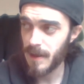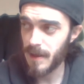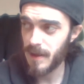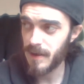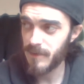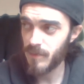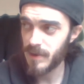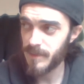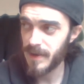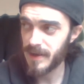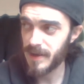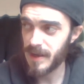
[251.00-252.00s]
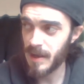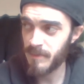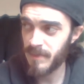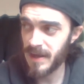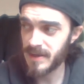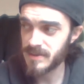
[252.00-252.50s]
And if Winnipeg can
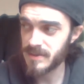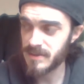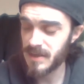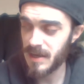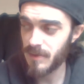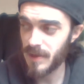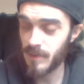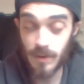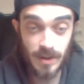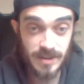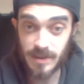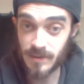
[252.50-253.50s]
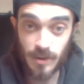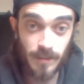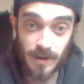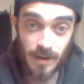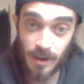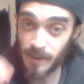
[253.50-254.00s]
get back to how they were so
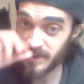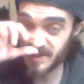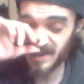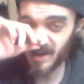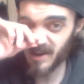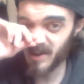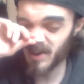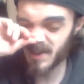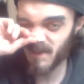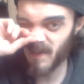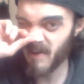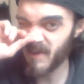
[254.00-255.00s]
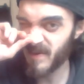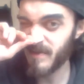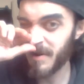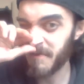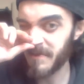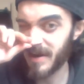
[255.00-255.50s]
dominant at home, because they only lost very
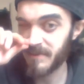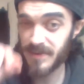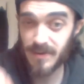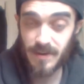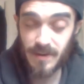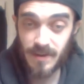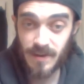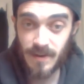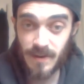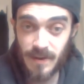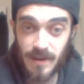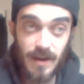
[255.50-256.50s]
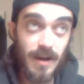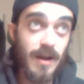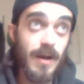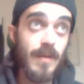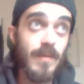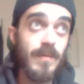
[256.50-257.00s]
few home games.
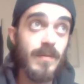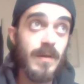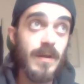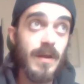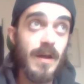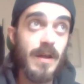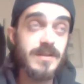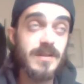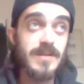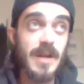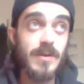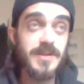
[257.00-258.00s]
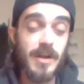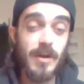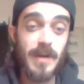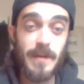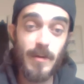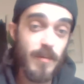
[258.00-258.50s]
And as soon as they lost their
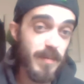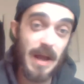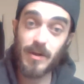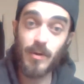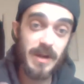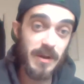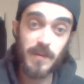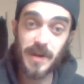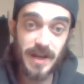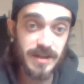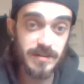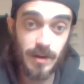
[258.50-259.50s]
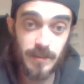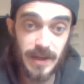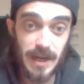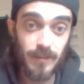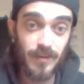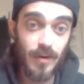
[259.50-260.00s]
home game, they were back on it on the next home game.